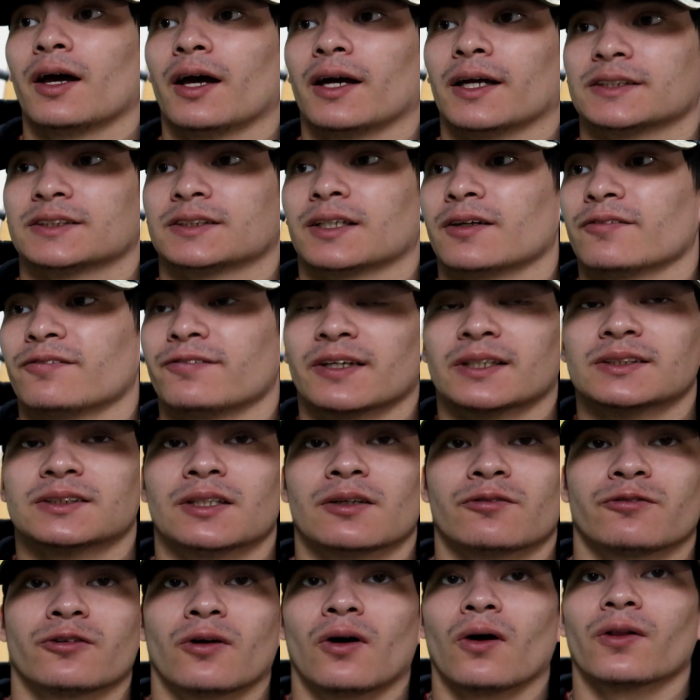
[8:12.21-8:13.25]
It's going to fix
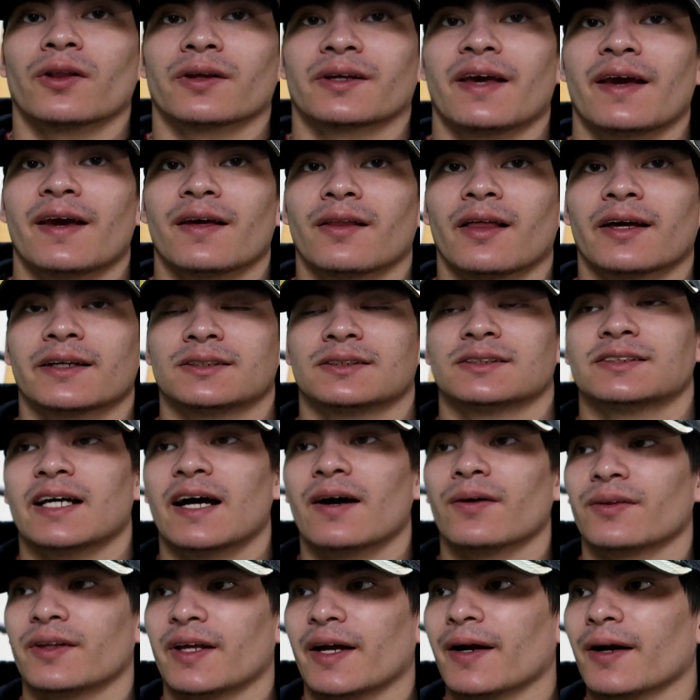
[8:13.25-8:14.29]
it for all the KLXs
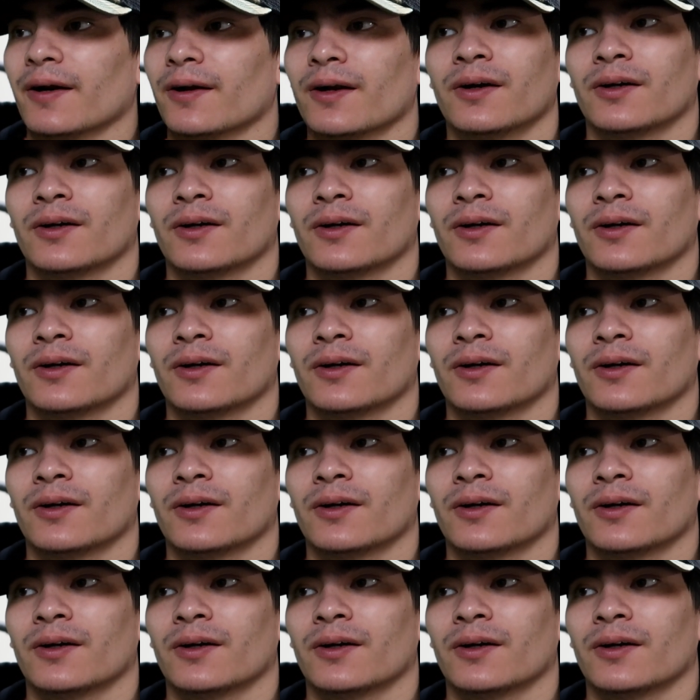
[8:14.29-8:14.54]
out there.